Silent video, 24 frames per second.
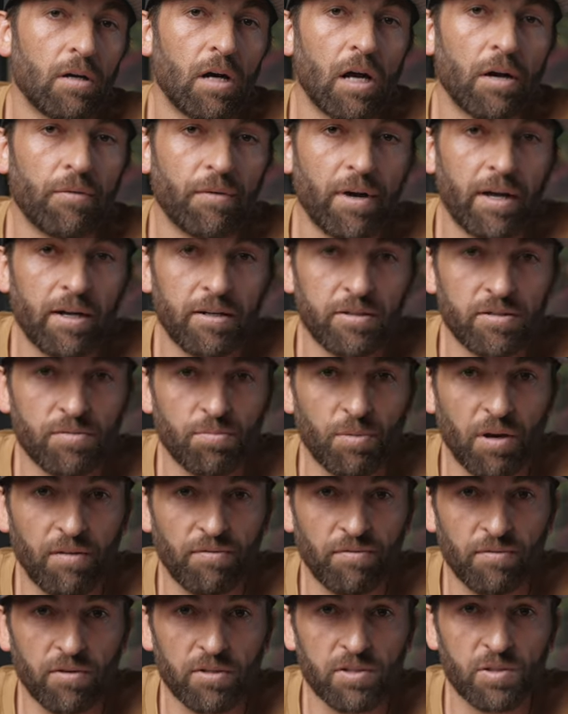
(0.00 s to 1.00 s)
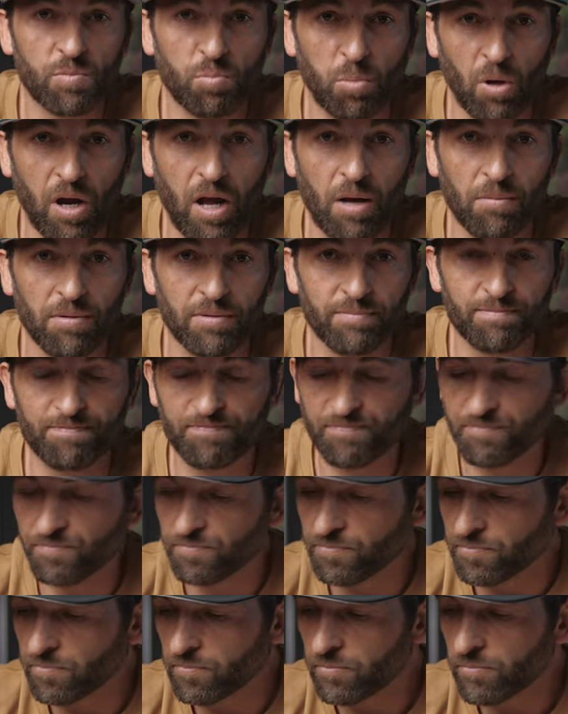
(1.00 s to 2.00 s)
I ran into my first problem.
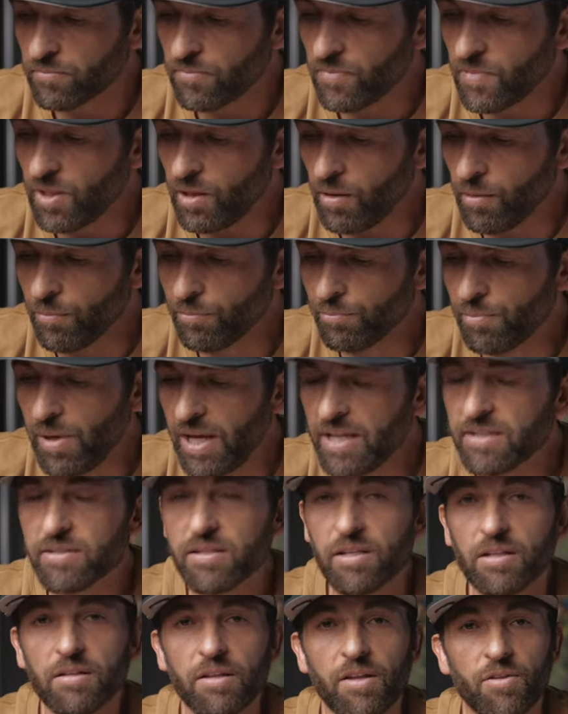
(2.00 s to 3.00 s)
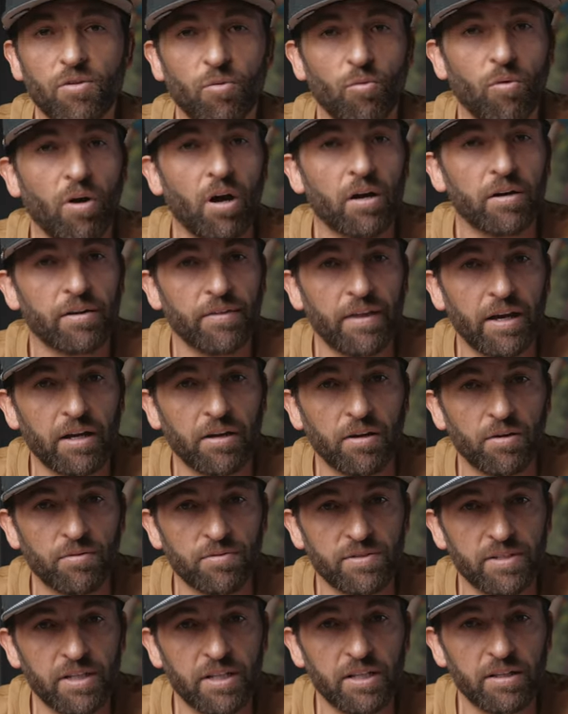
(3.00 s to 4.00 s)
Basically, the water that
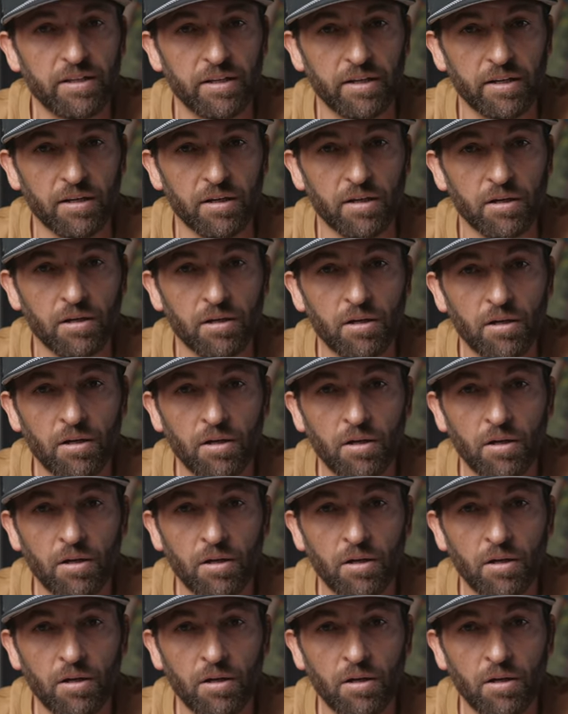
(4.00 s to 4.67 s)
goes in here